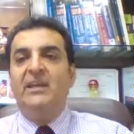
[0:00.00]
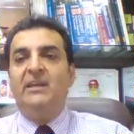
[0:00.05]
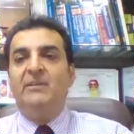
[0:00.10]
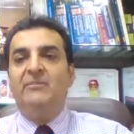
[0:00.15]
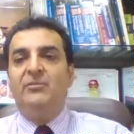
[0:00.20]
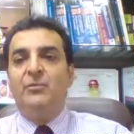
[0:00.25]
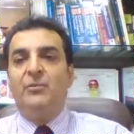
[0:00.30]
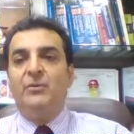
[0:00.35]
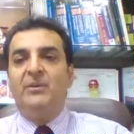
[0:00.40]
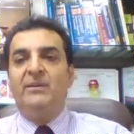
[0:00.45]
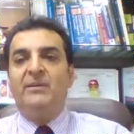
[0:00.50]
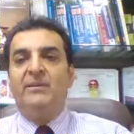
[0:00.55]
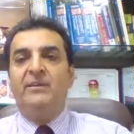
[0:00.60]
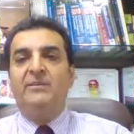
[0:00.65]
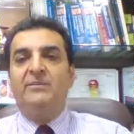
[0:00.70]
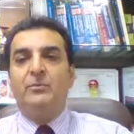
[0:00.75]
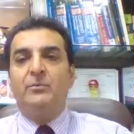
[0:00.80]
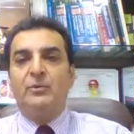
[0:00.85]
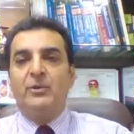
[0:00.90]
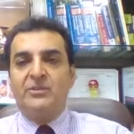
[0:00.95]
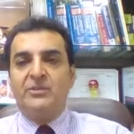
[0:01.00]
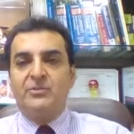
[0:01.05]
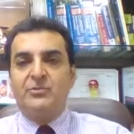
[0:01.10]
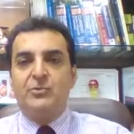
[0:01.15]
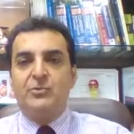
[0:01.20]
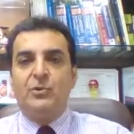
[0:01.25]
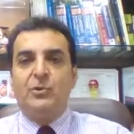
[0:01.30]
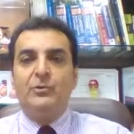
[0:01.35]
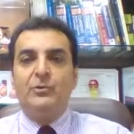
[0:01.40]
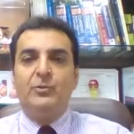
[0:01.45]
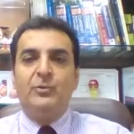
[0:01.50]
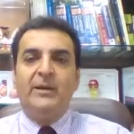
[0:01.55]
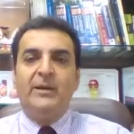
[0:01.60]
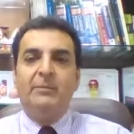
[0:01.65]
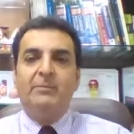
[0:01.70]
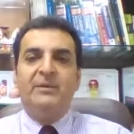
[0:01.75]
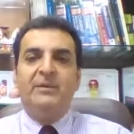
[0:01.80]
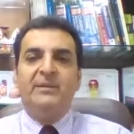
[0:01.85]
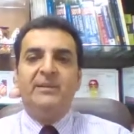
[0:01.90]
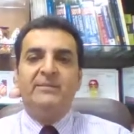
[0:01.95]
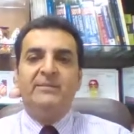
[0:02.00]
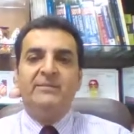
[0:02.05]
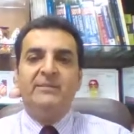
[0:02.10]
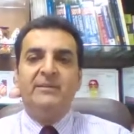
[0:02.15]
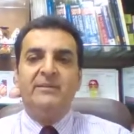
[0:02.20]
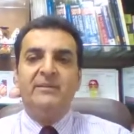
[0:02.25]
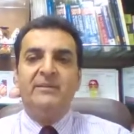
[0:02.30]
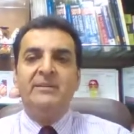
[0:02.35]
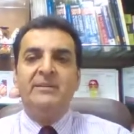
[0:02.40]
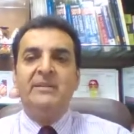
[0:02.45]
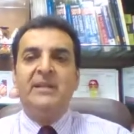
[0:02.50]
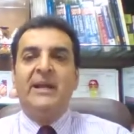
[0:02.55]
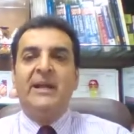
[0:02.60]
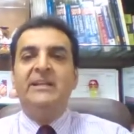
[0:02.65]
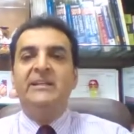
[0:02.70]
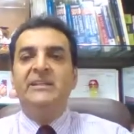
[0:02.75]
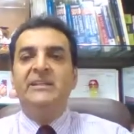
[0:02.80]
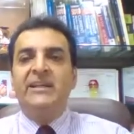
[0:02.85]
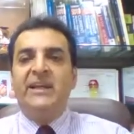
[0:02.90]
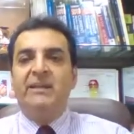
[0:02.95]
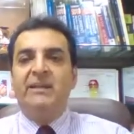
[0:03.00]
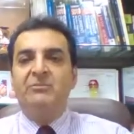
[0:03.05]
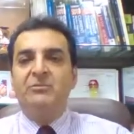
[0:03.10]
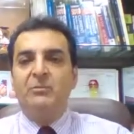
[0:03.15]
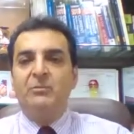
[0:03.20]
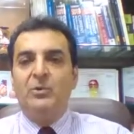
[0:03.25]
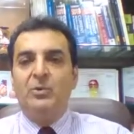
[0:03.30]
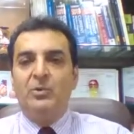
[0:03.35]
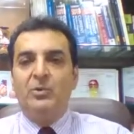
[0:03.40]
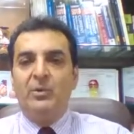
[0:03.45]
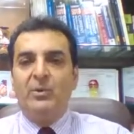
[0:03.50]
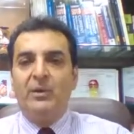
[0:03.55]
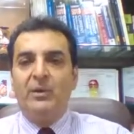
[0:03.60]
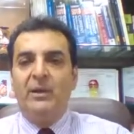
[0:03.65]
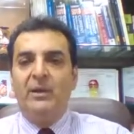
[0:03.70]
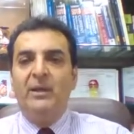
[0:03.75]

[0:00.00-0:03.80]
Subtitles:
If you increase cholesterol to hypertension, 9 times more.